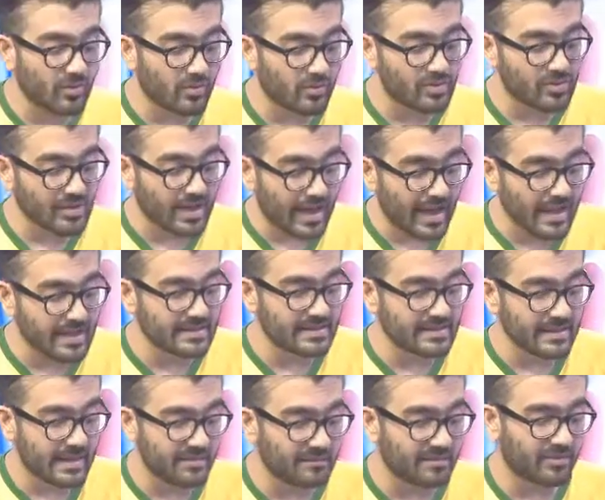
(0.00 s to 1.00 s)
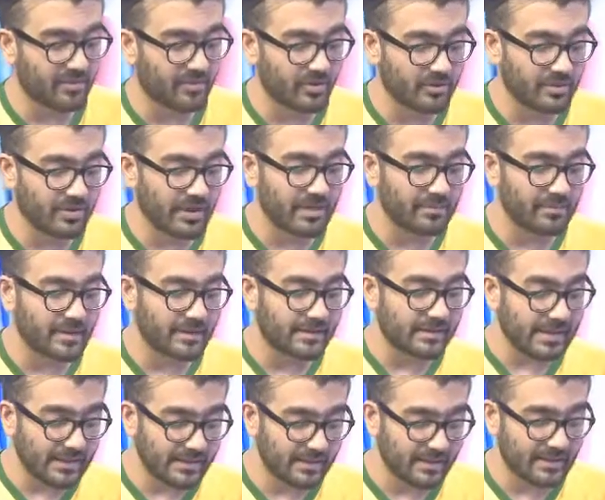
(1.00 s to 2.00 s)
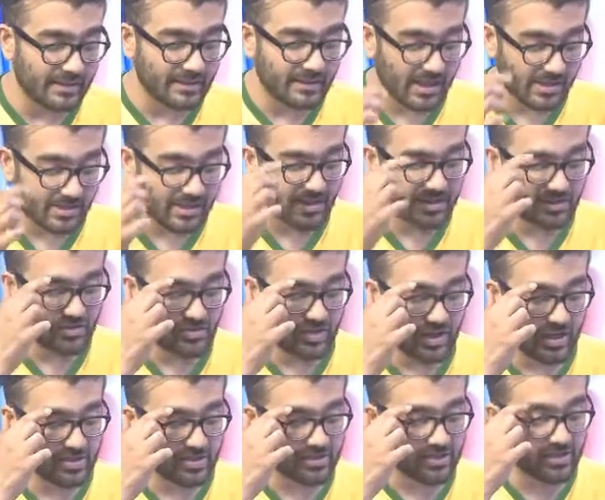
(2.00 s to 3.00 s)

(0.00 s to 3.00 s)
coach, has said before the game that nothing has changed.